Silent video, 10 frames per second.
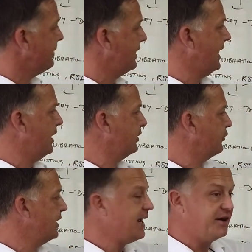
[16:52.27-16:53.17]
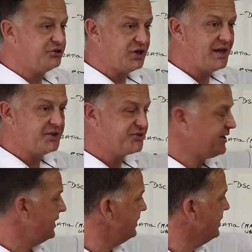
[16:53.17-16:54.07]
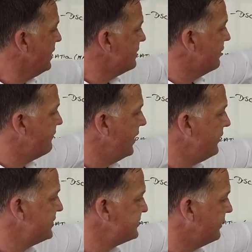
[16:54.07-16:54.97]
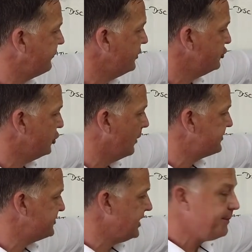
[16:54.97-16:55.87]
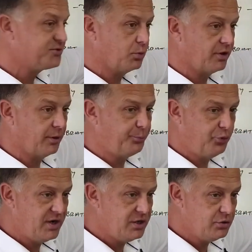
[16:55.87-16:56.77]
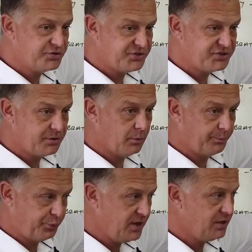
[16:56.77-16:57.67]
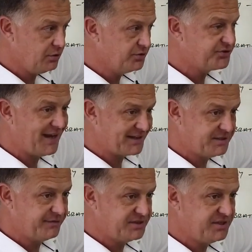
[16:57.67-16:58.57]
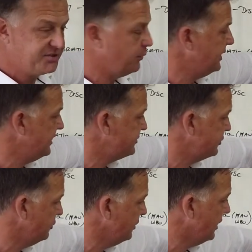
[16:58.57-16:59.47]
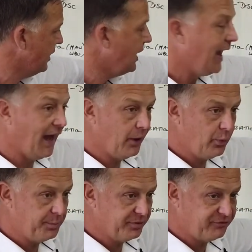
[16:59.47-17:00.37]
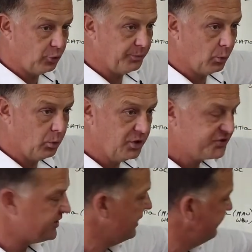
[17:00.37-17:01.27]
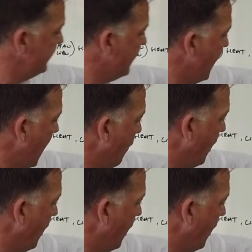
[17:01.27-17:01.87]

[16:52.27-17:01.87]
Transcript: about how to create a JSA, the various different job steps, what are the pre-use activities that we need to do, how do we perform the work safely, and